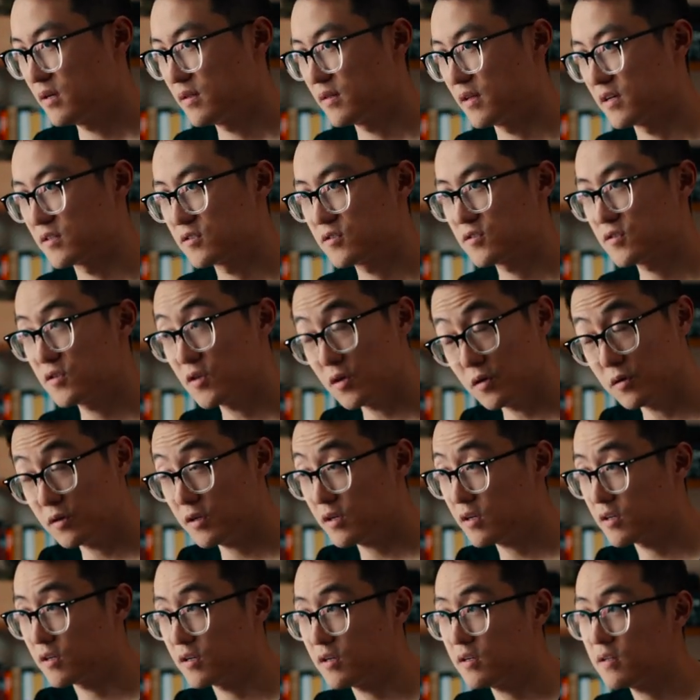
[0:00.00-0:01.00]
that's
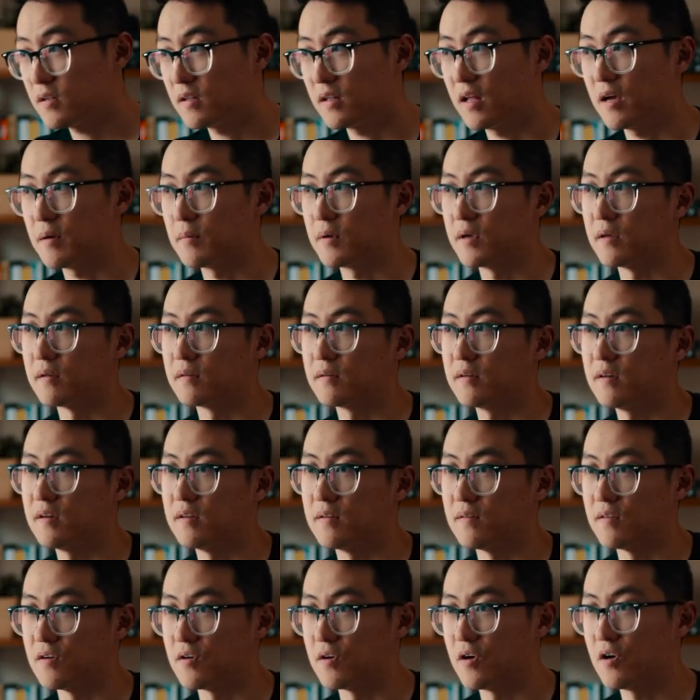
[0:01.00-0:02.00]
totally good. I
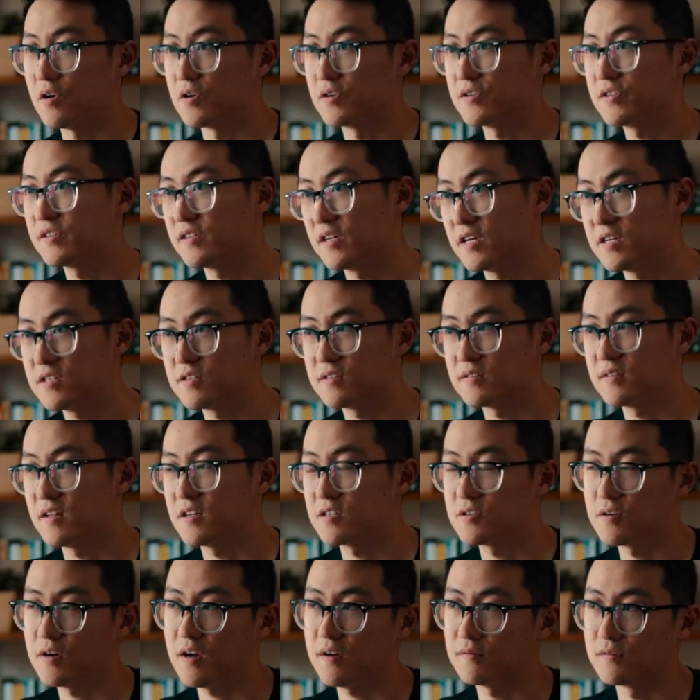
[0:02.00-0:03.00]
mean, there are stages
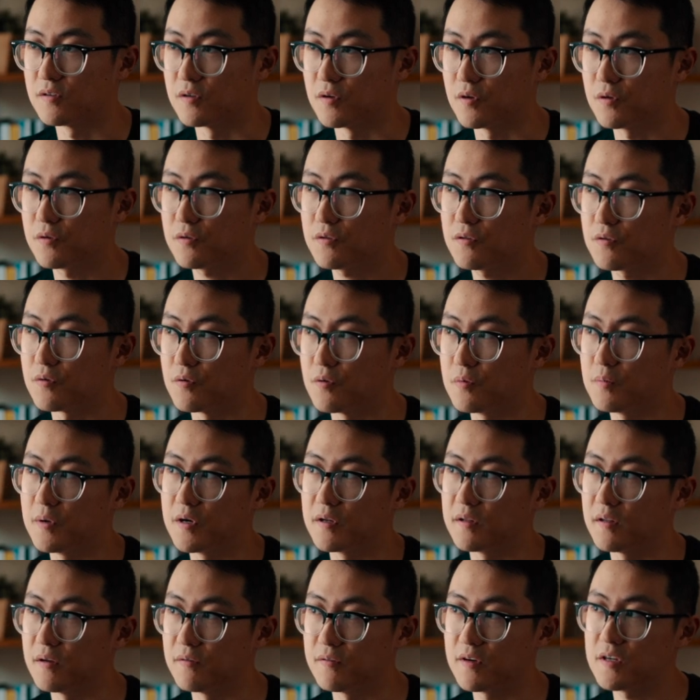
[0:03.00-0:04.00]
that you have to go through,
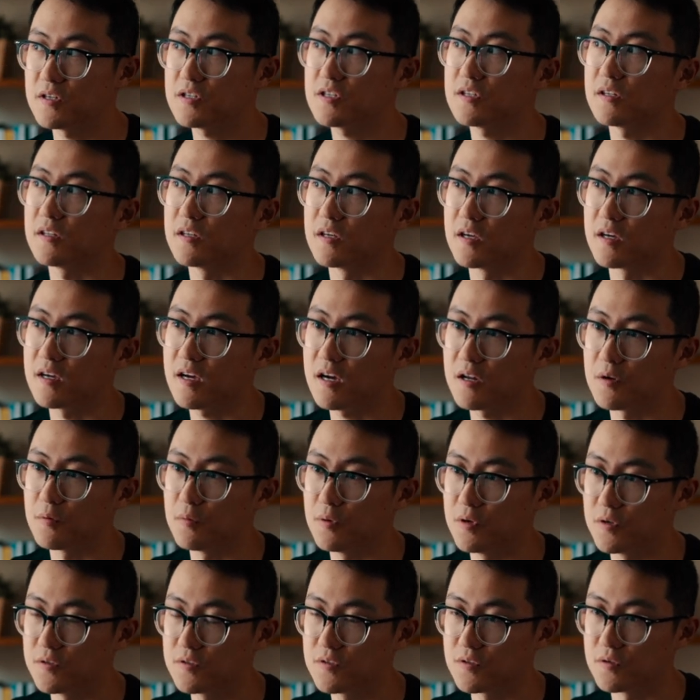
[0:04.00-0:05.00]
but eventually you kind of
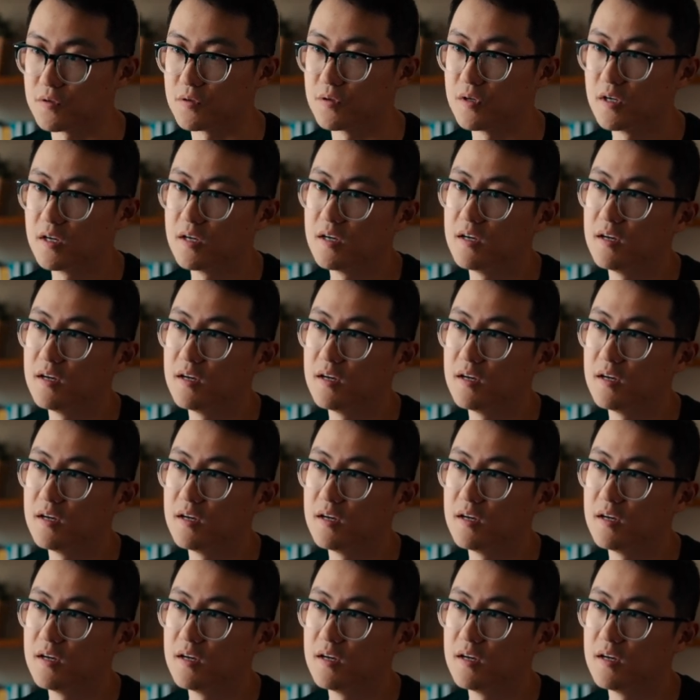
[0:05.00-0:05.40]
want to.